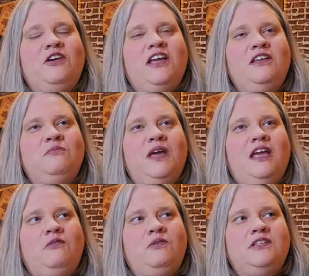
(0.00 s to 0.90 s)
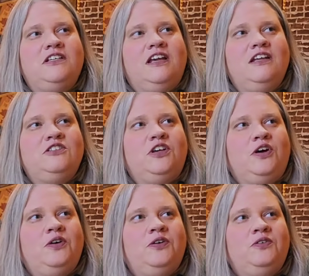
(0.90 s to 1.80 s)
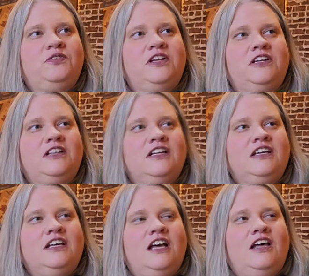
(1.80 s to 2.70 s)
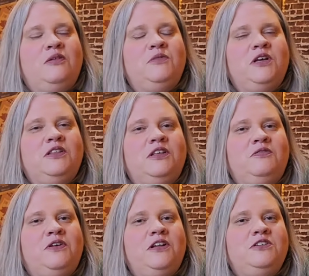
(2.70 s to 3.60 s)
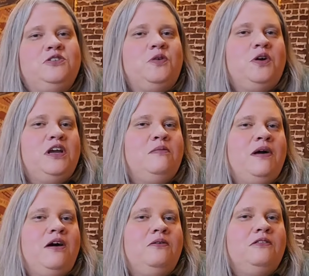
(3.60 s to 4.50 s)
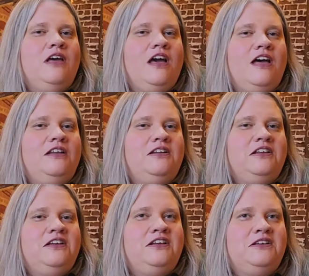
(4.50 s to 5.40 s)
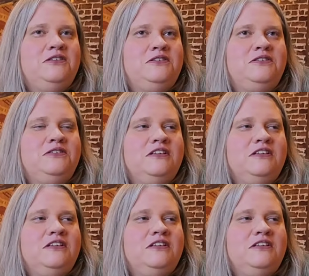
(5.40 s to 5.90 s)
anyway, in May we went to Cades Cove, and the funny story about that is